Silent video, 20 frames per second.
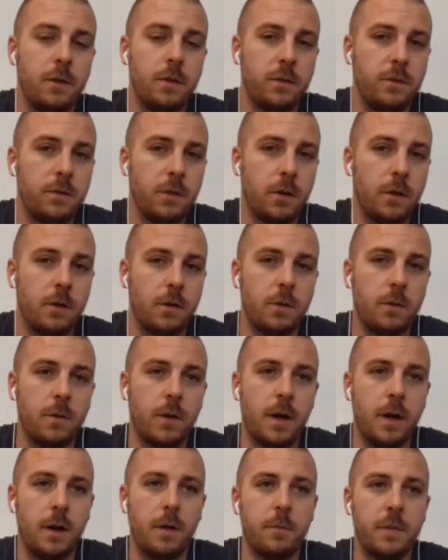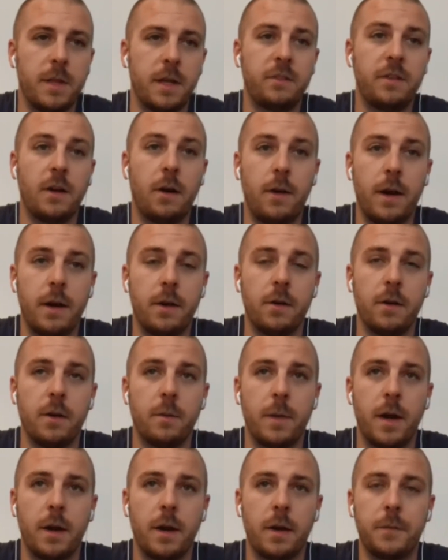So that's how I heard
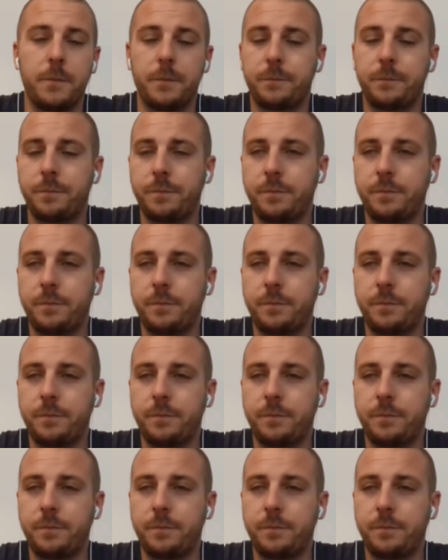about it.